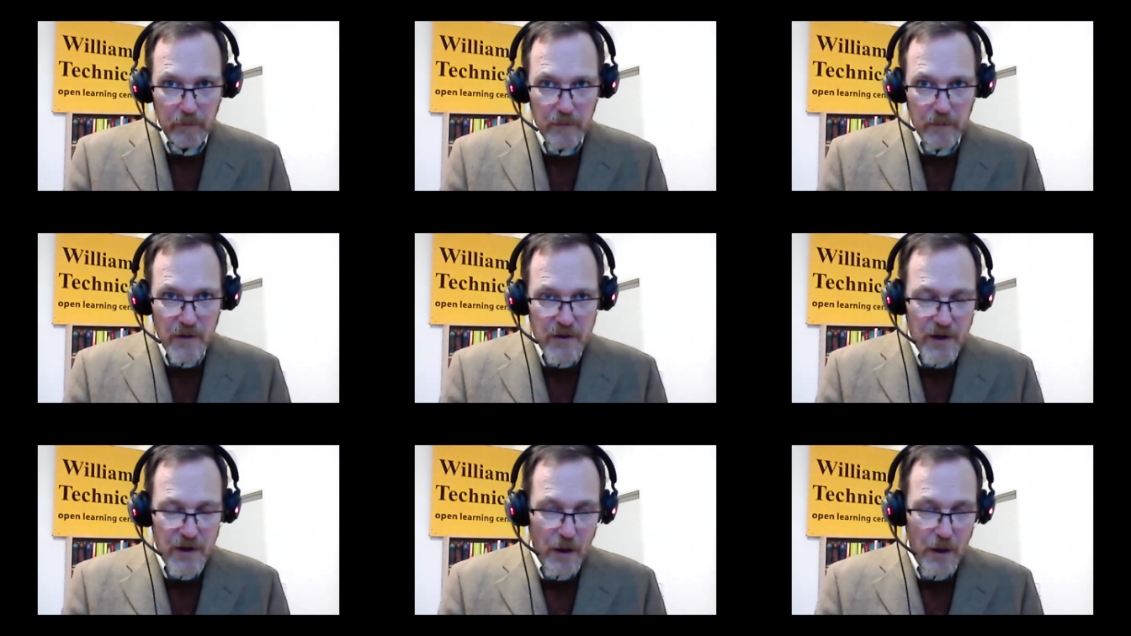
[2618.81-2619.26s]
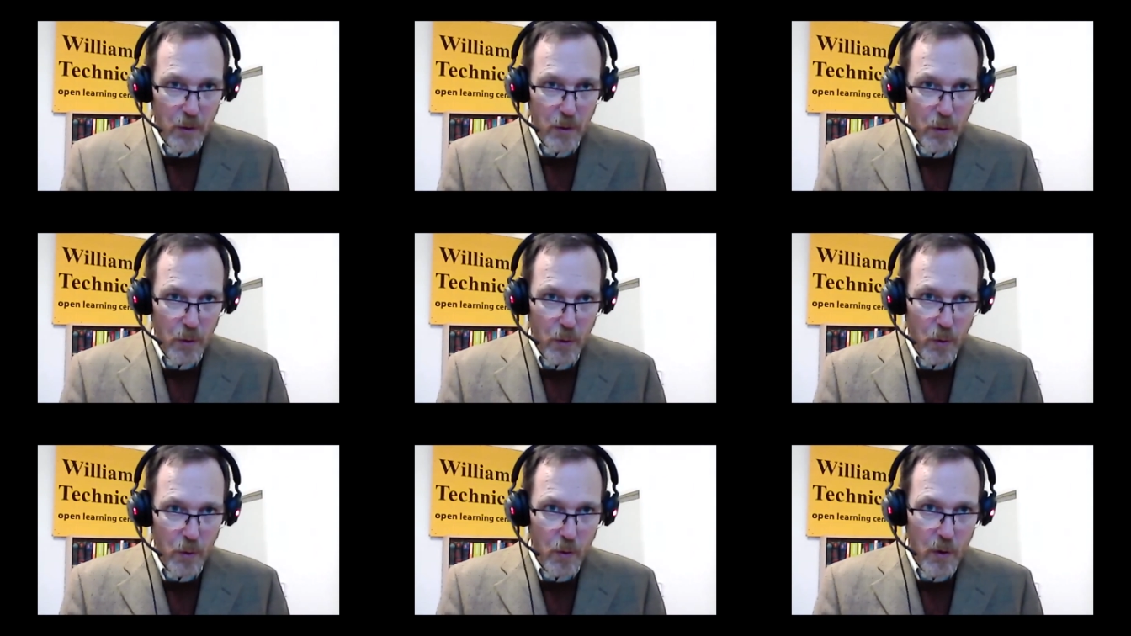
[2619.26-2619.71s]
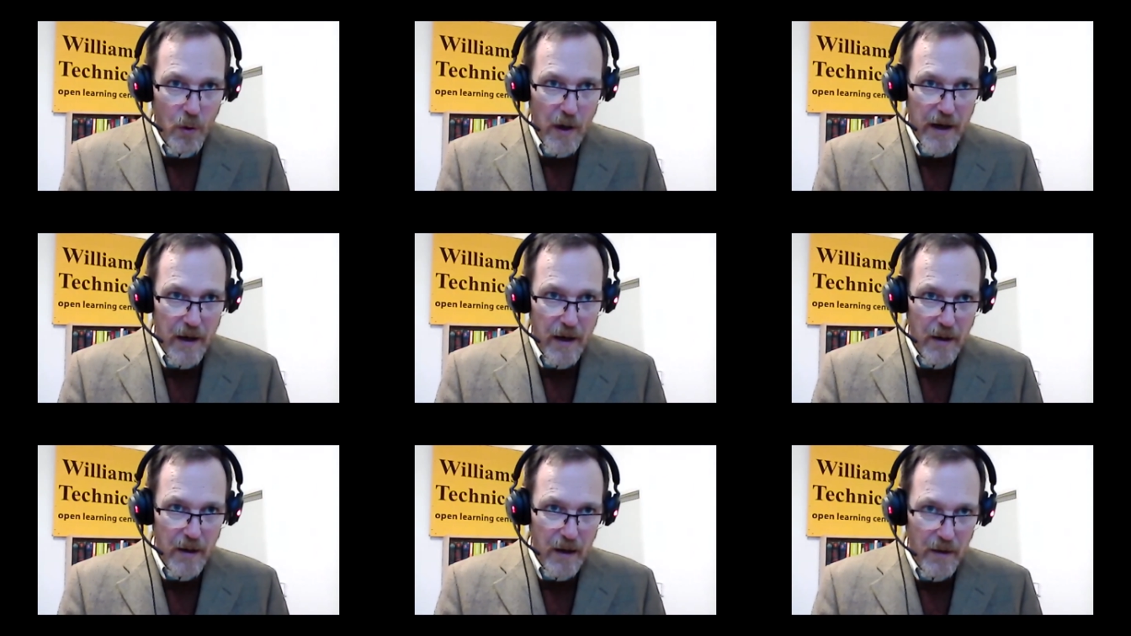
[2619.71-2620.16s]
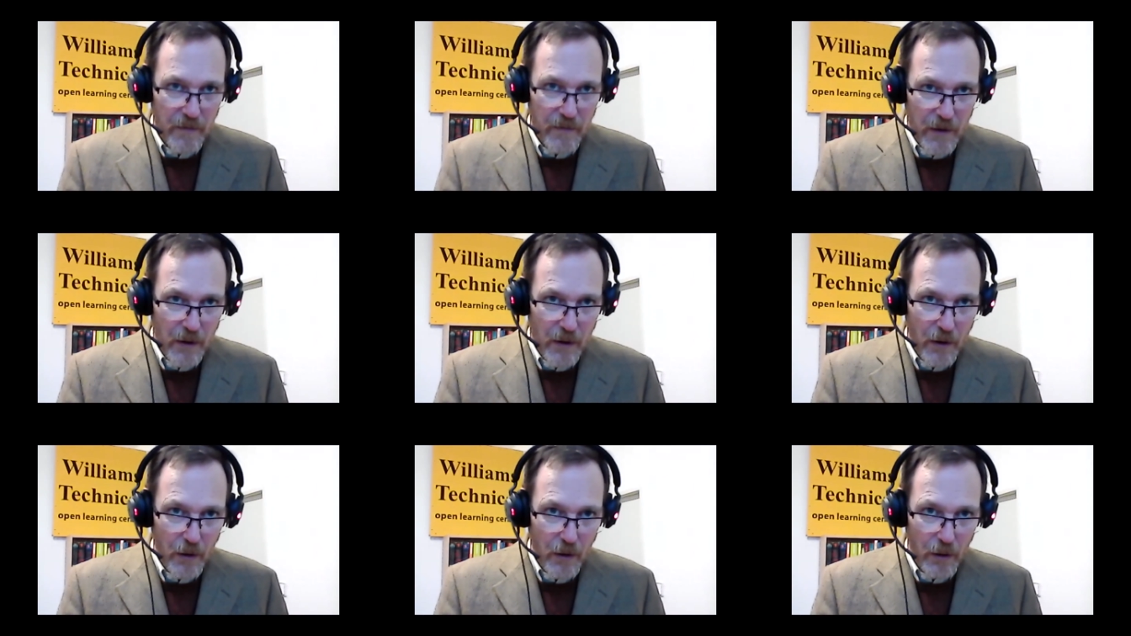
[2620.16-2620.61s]
So if
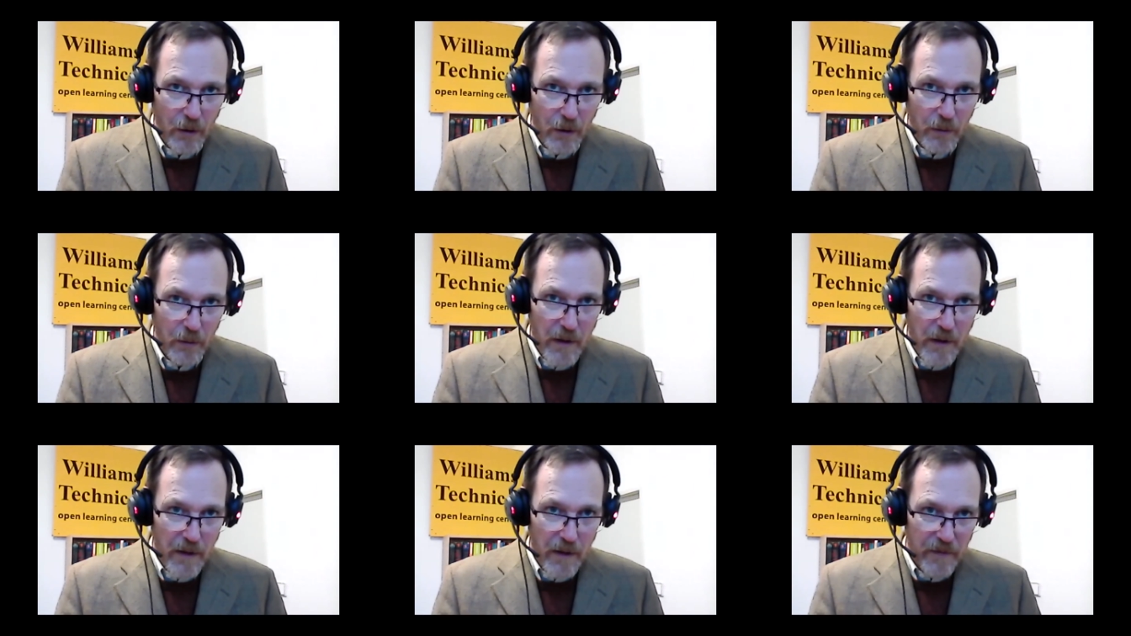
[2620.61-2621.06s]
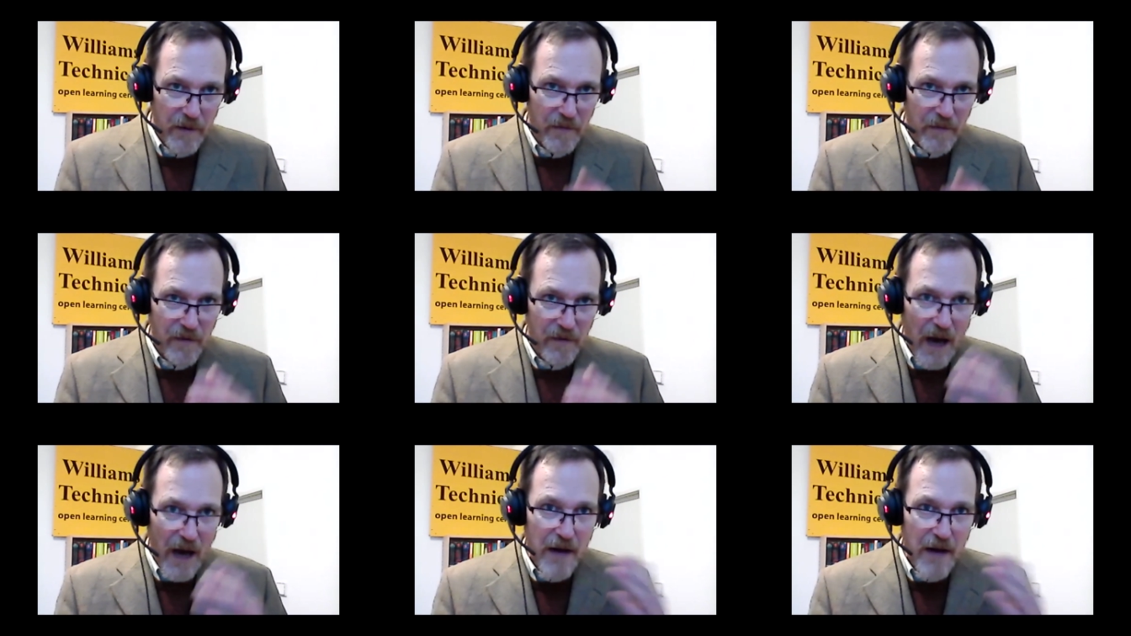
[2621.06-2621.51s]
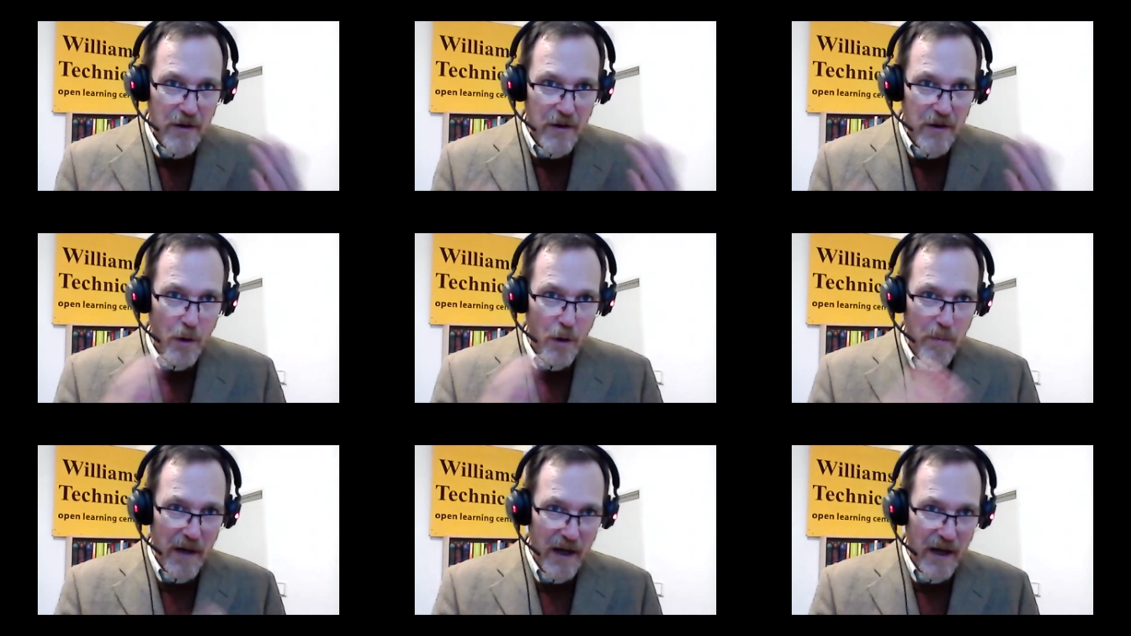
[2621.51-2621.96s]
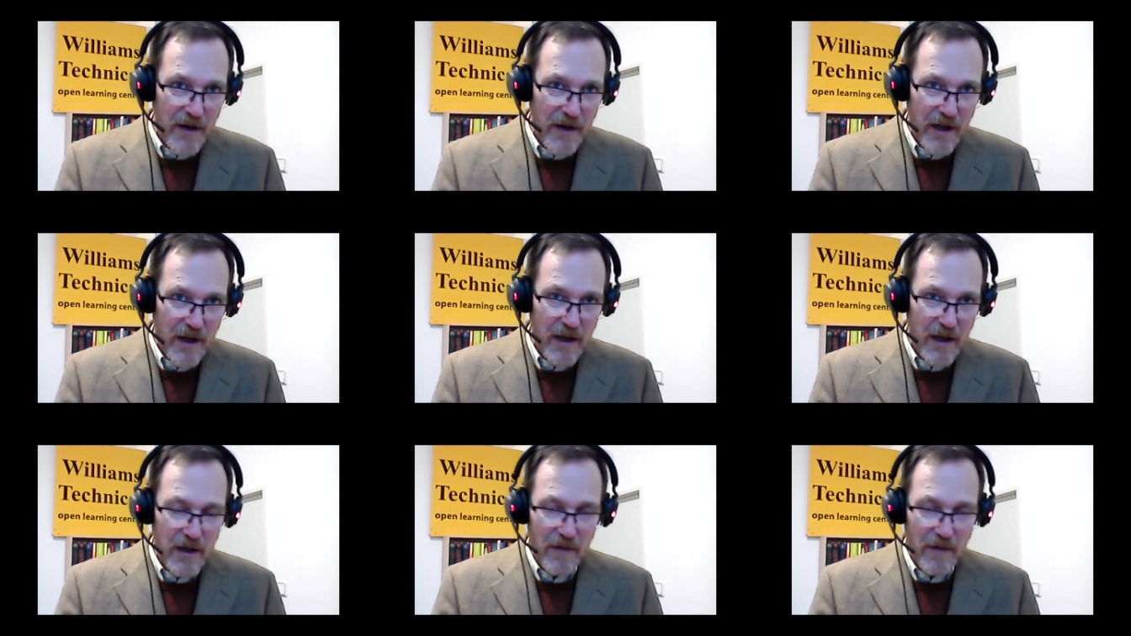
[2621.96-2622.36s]
you've got no budget,